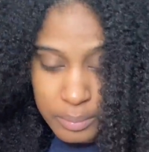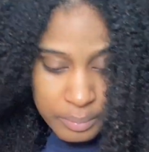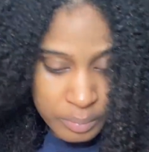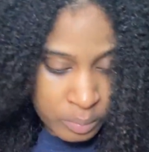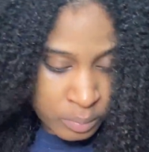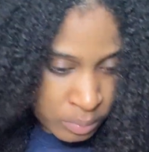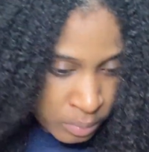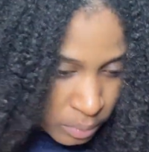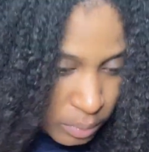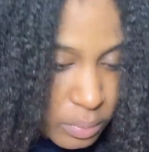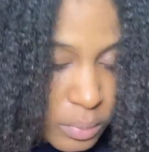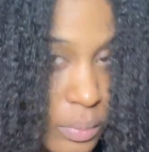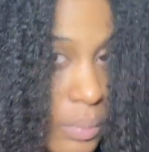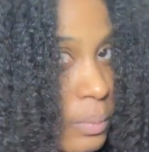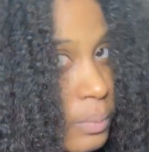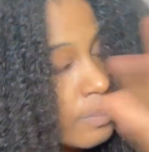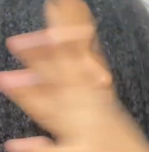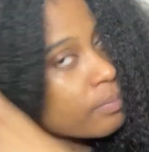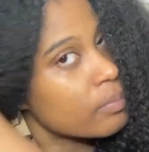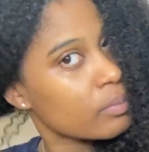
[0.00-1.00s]
the products
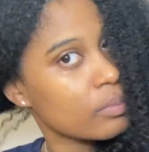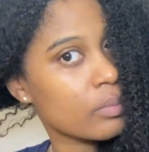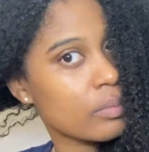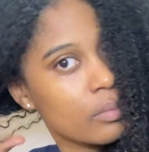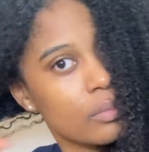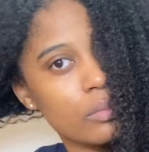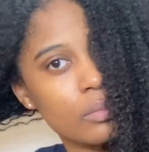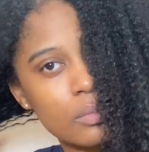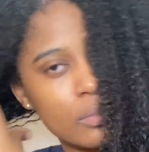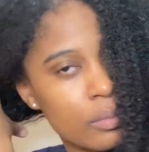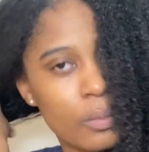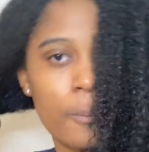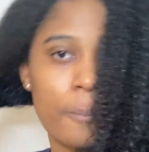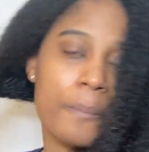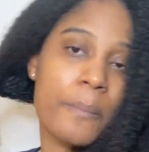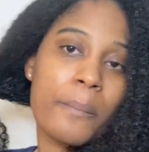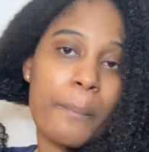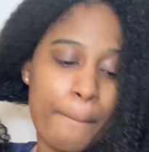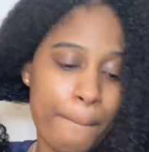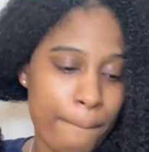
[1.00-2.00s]
are actually
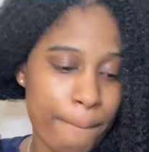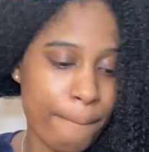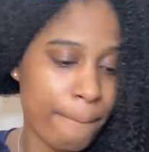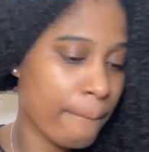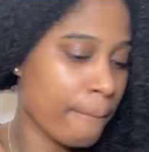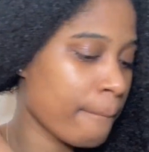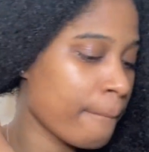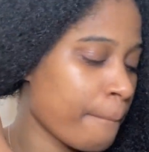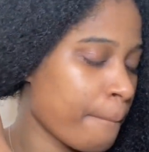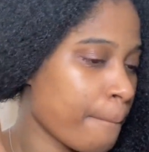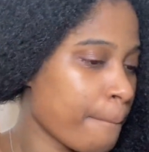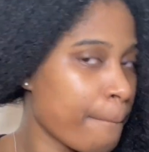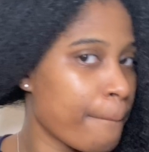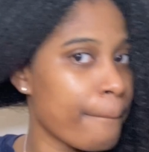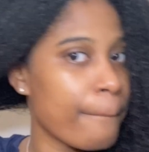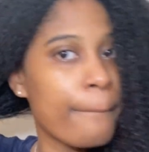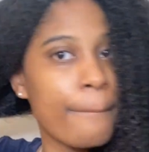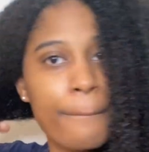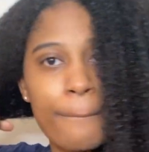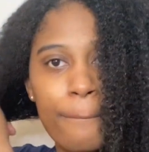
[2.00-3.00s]
in my hair.
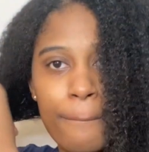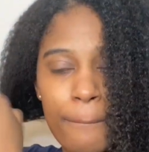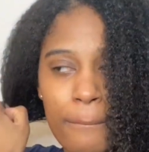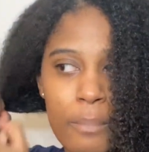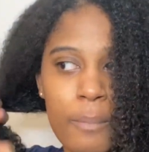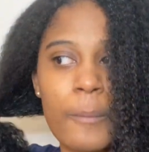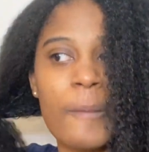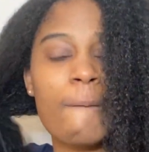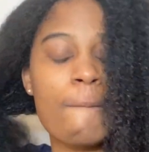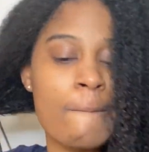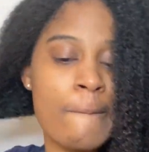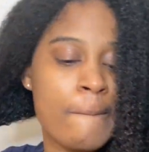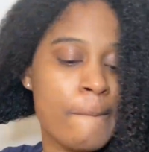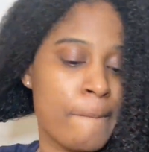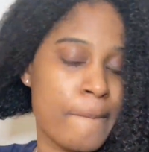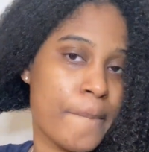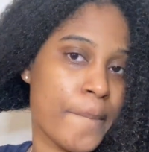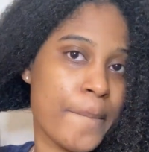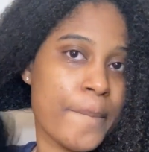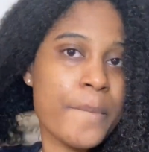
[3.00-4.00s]
And as you can see
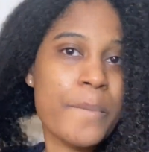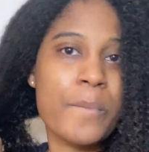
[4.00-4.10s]
now, my